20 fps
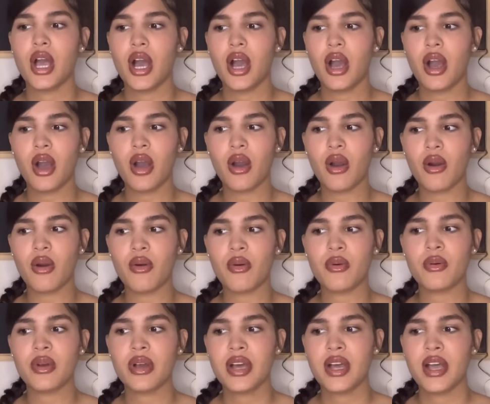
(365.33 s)

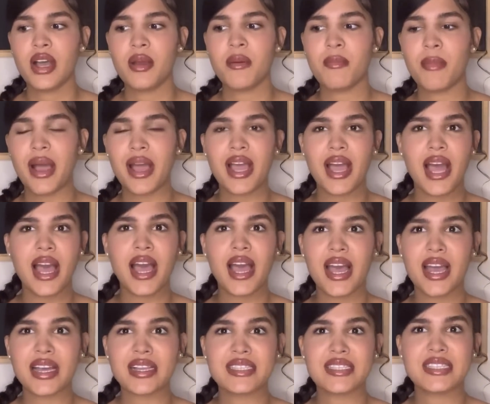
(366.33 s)
oh, my
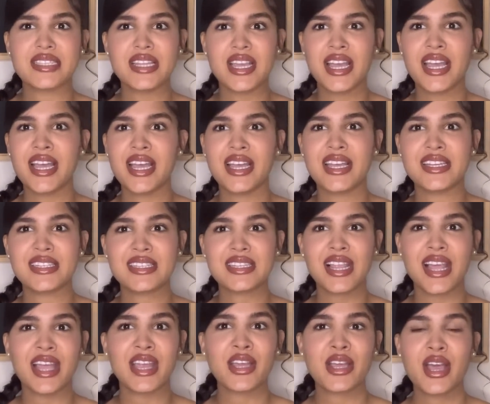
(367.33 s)
ex this
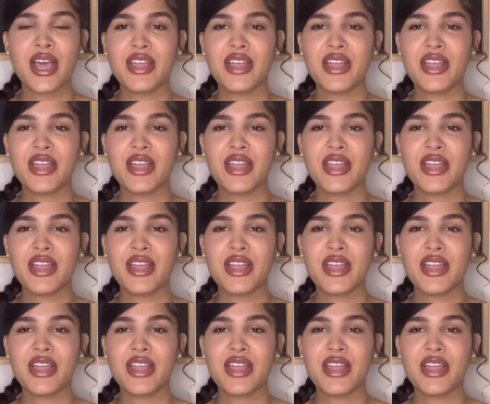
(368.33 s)
like